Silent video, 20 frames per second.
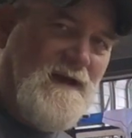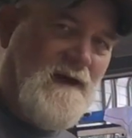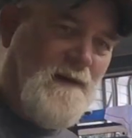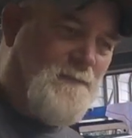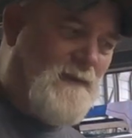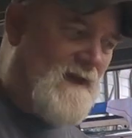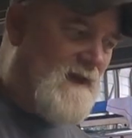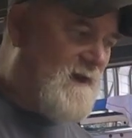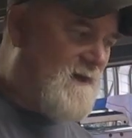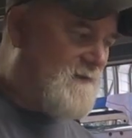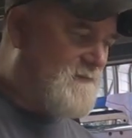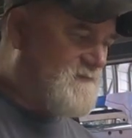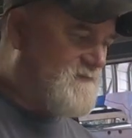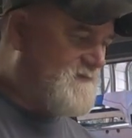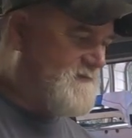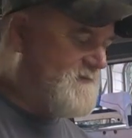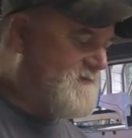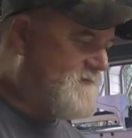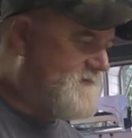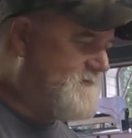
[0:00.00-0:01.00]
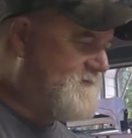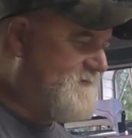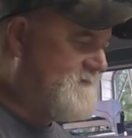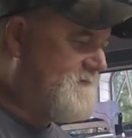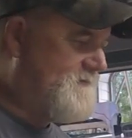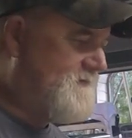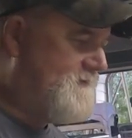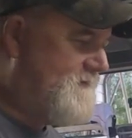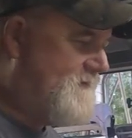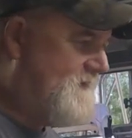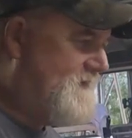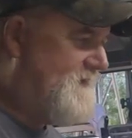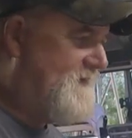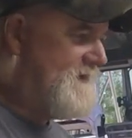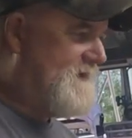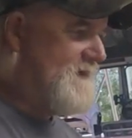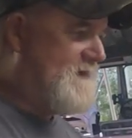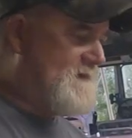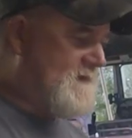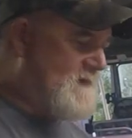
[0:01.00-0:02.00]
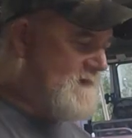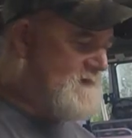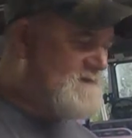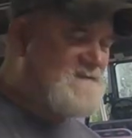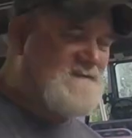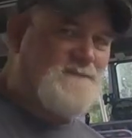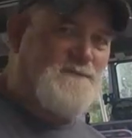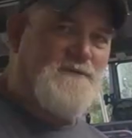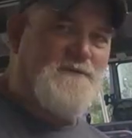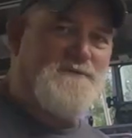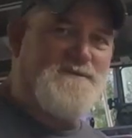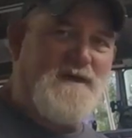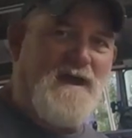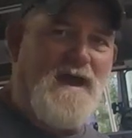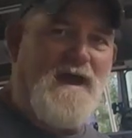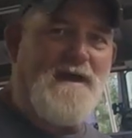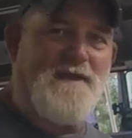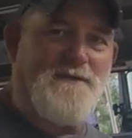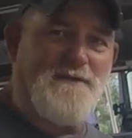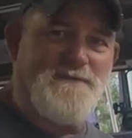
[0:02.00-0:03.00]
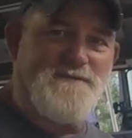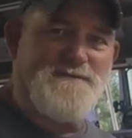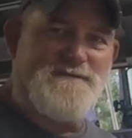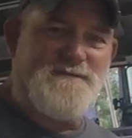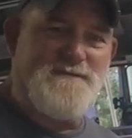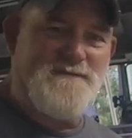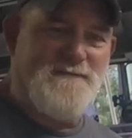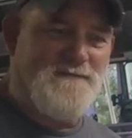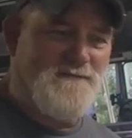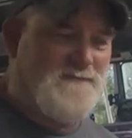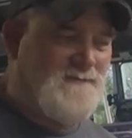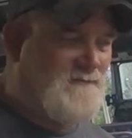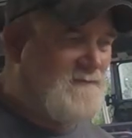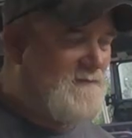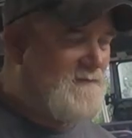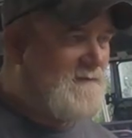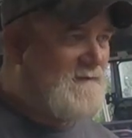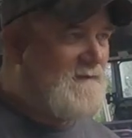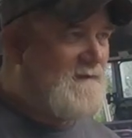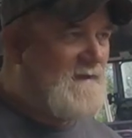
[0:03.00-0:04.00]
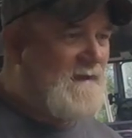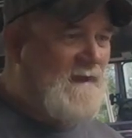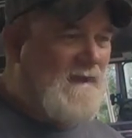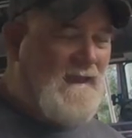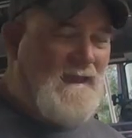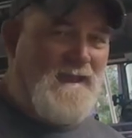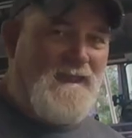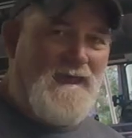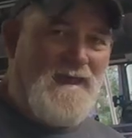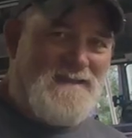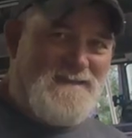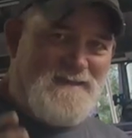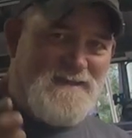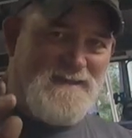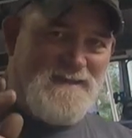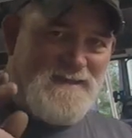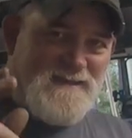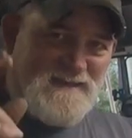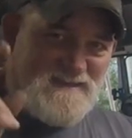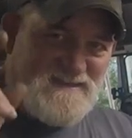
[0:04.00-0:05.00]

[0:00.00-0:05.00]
about getting some new tigers and I did an